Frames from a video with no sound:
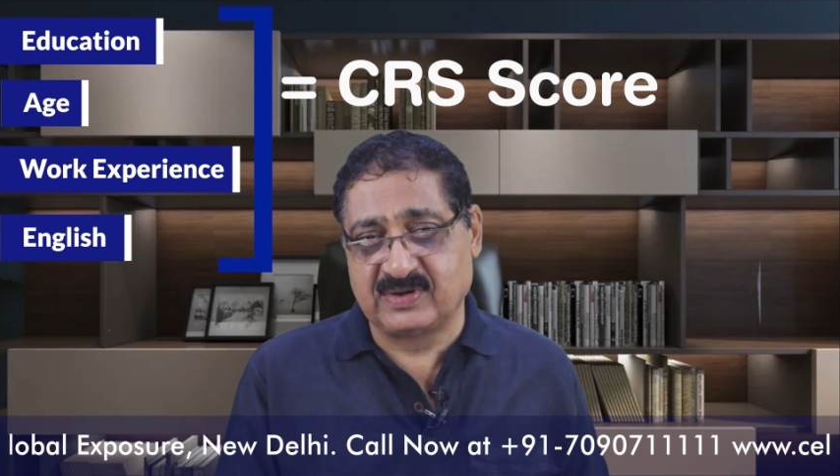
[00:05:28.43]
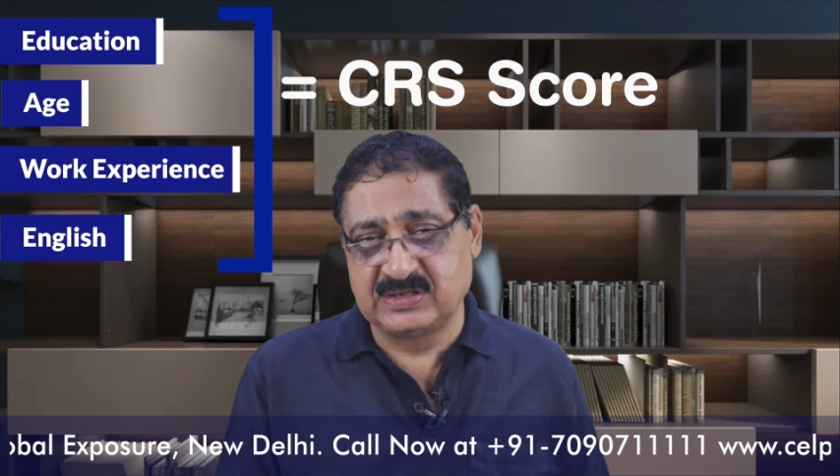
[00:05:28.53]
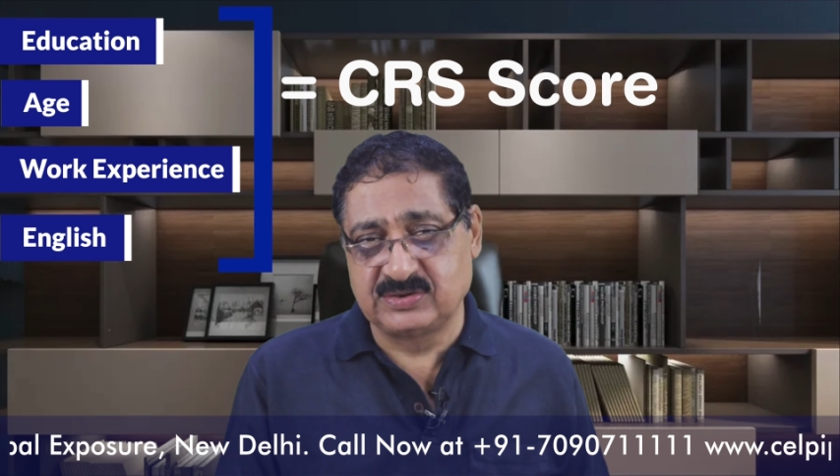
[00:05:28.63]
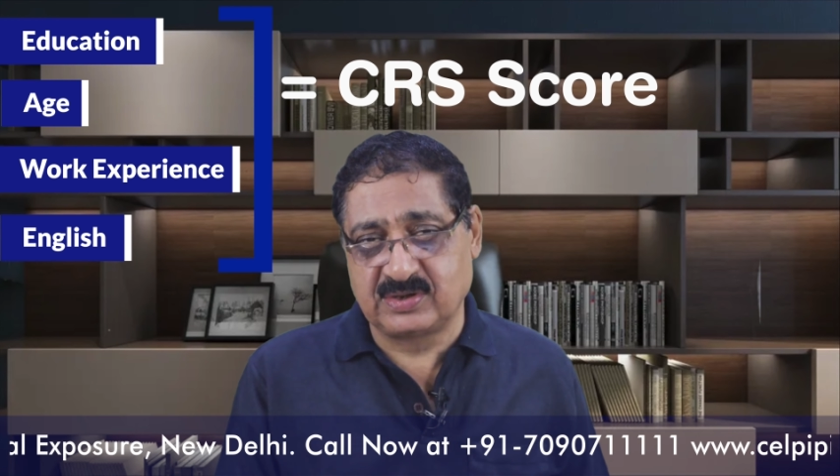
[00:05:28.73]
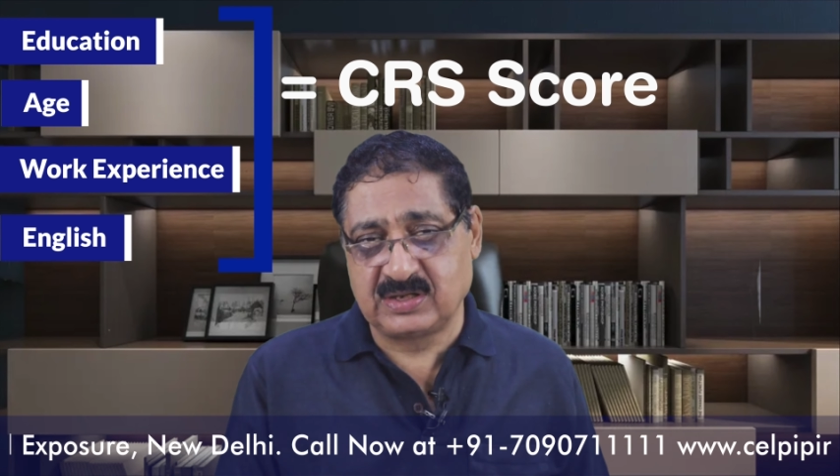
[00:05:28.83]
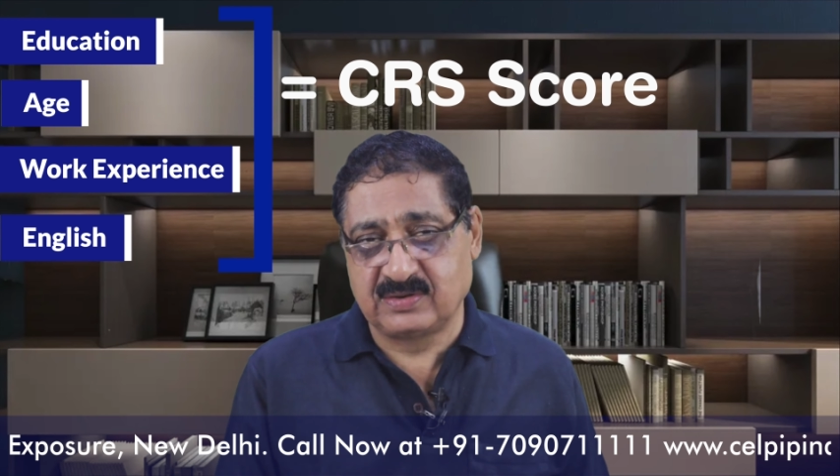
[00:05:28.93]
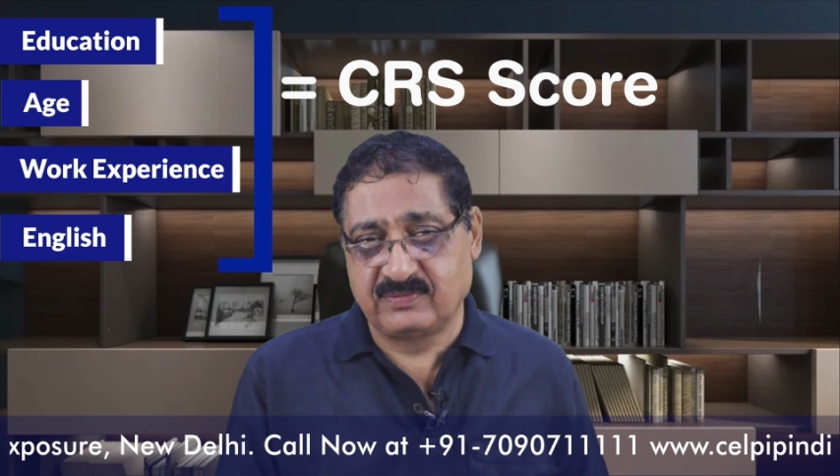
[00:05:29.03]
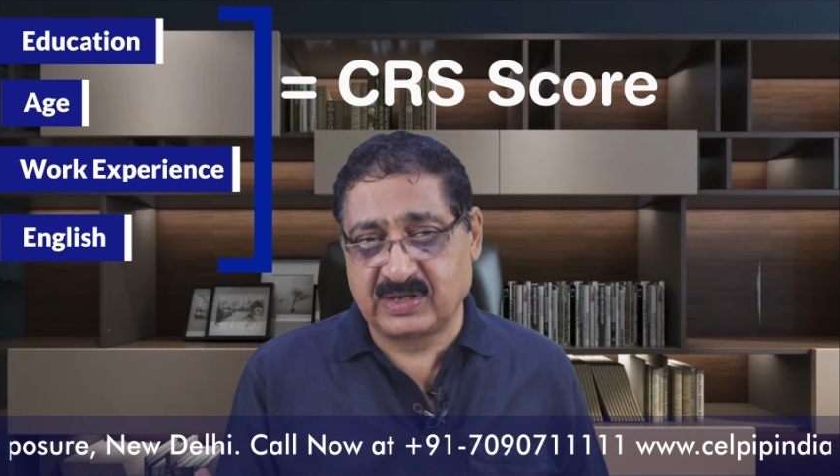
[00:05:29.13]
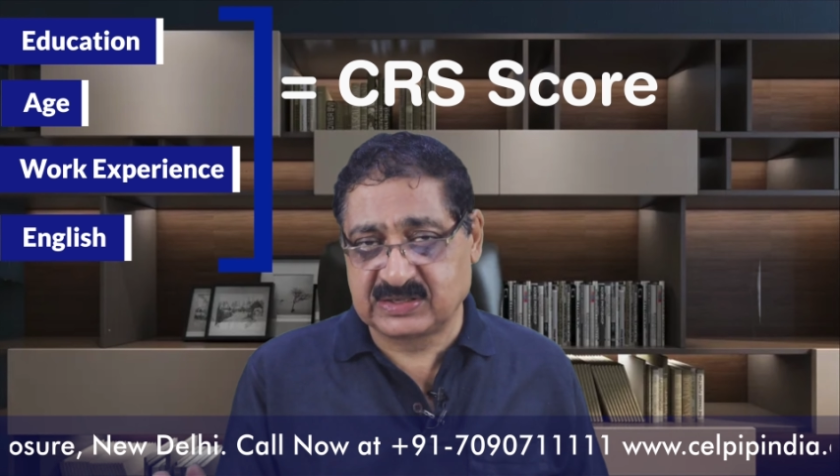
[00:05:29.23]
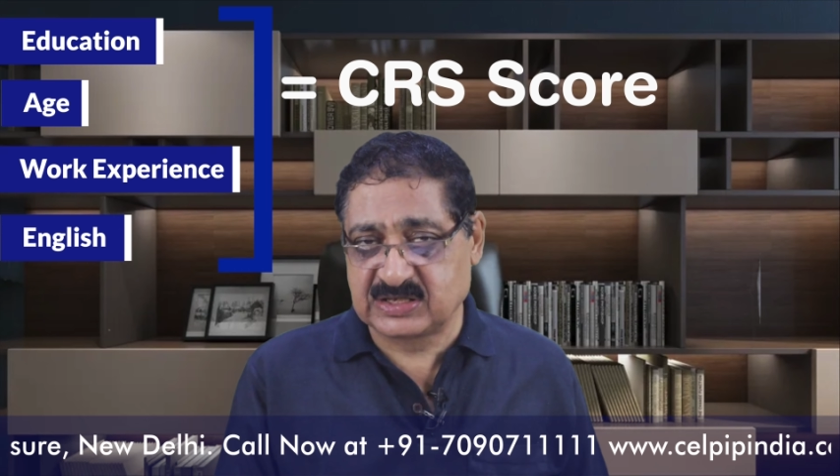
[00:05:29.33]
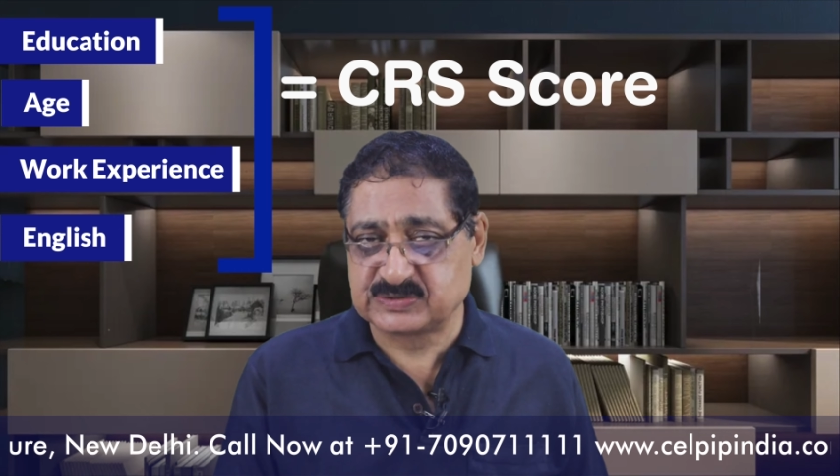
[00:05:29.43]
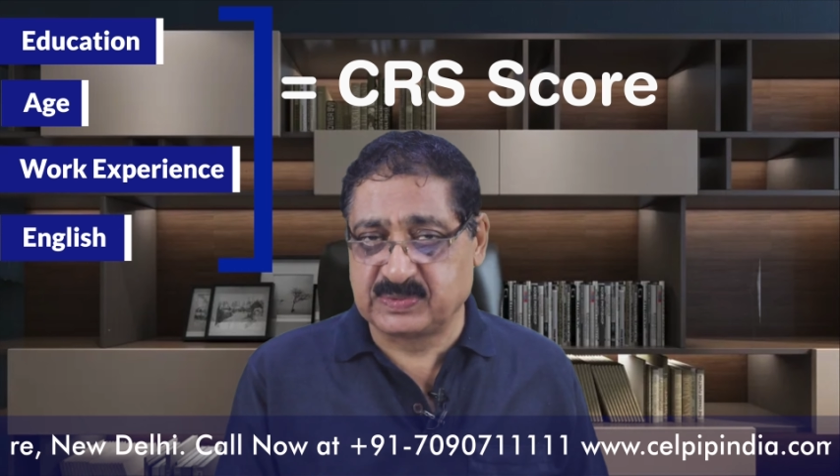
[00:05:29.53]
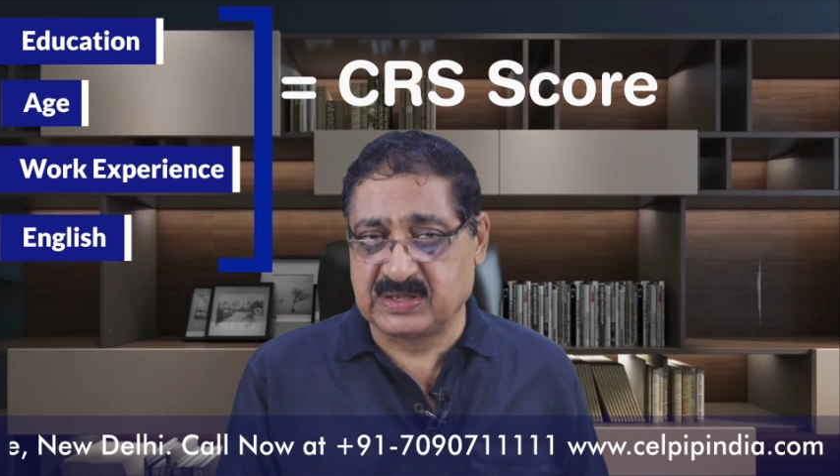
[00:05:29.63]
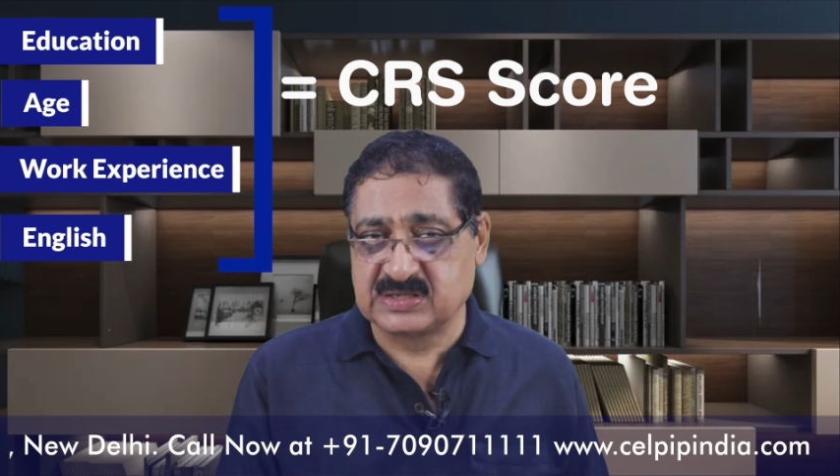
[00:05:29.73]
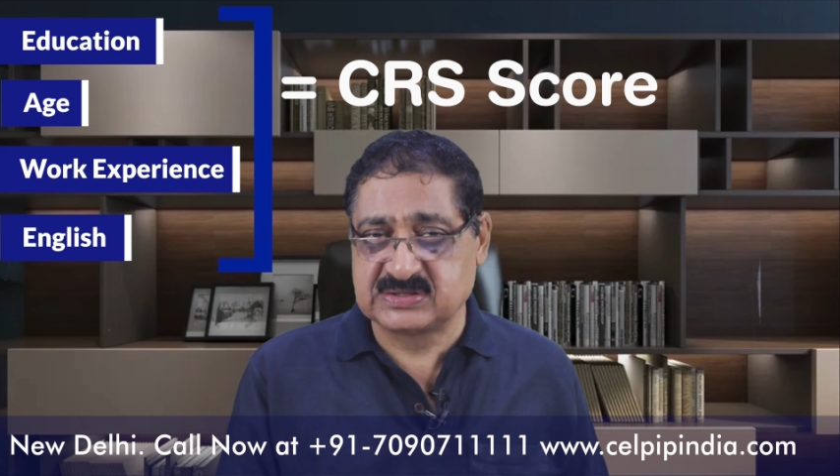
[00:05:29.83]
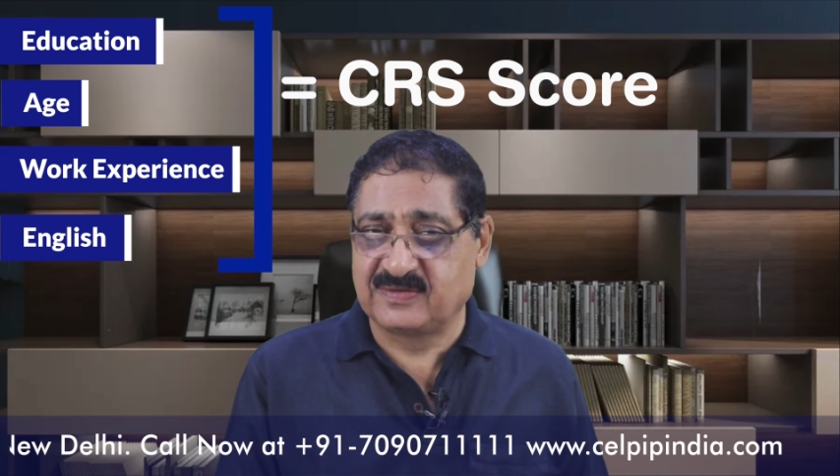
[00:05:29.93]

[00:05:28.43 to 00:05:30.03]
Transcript: one is your work experience,